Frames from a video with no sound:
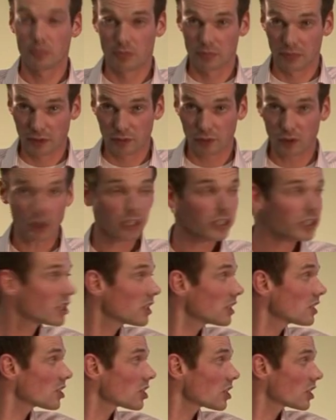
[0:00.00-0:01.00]

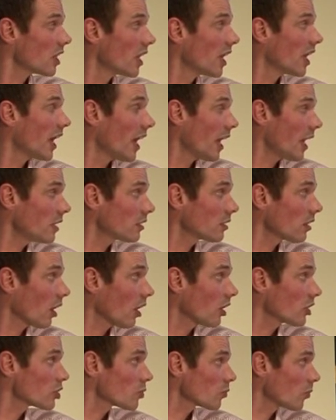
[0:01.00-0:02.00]
methodologies, and the
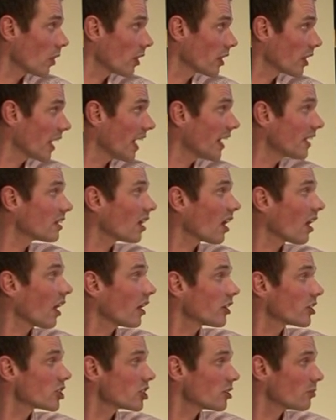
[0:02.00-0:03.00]
last one,
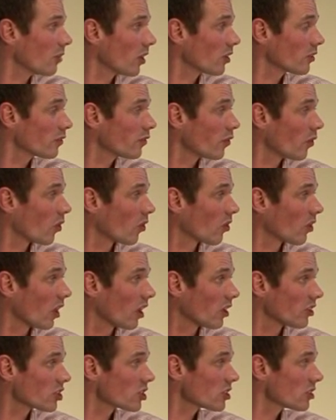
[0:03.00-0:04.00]
analyze demand
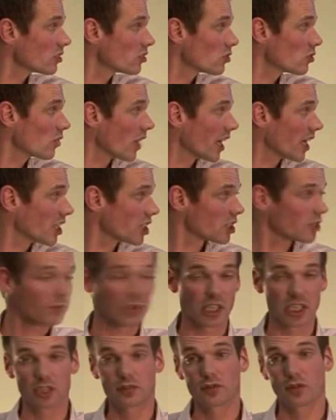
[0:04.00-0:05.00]
forecast to
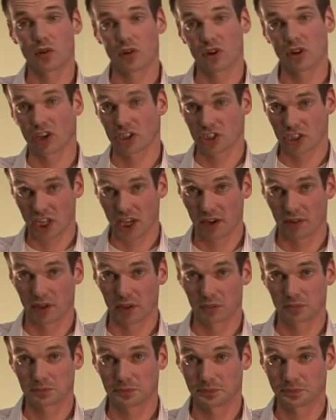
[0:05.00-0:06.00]
estimate forecast error.